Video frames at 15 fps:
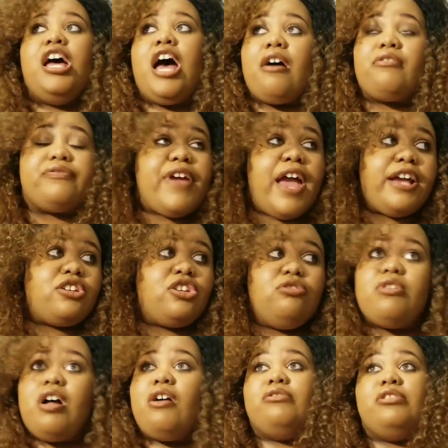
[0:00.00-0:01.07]
I was fat and
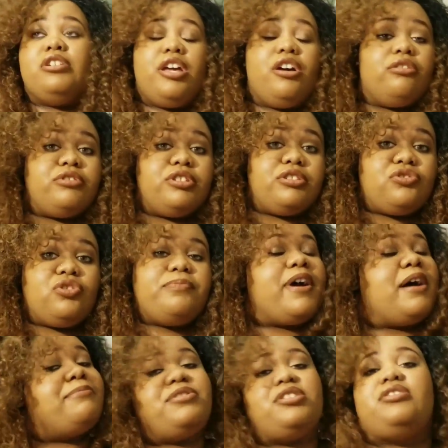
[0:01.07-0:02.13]
cute. I don't look healthy and stupid.
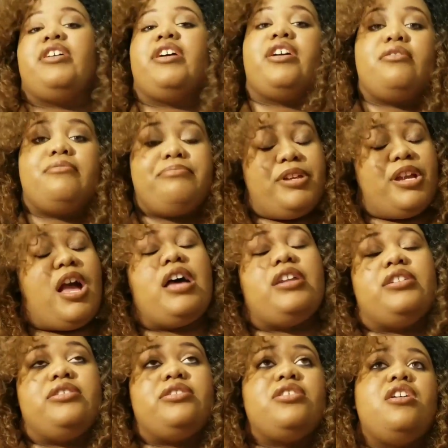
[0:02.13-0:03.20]
I'm just saying, be
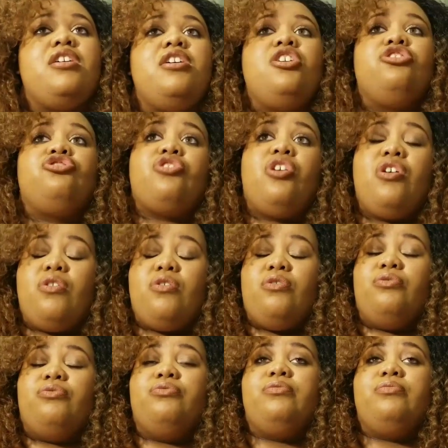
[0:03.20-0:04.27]
honest.
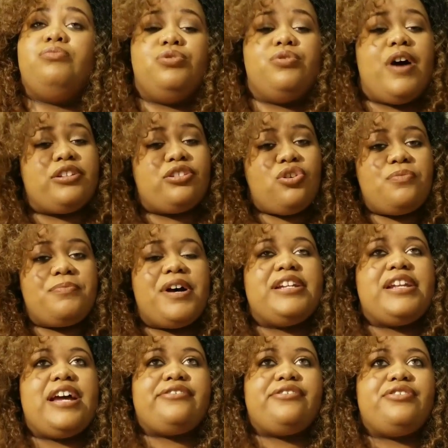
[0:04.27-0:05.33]
So, I told my
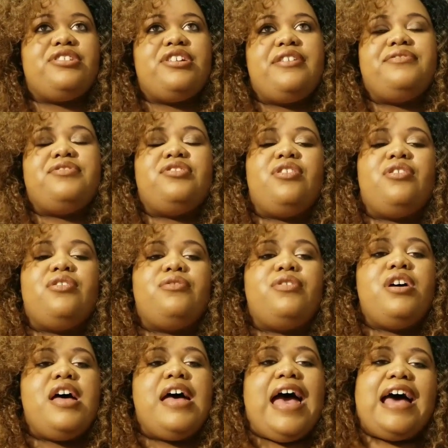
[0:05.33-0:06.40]
doctor stuff. So,
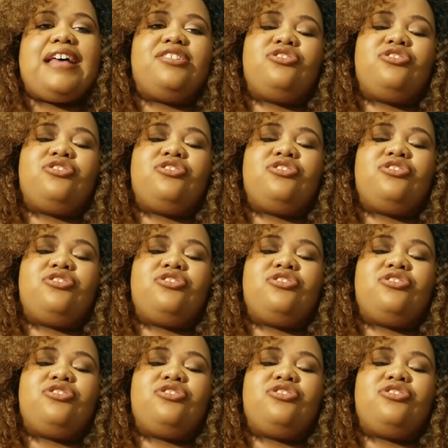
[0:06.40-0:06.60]
I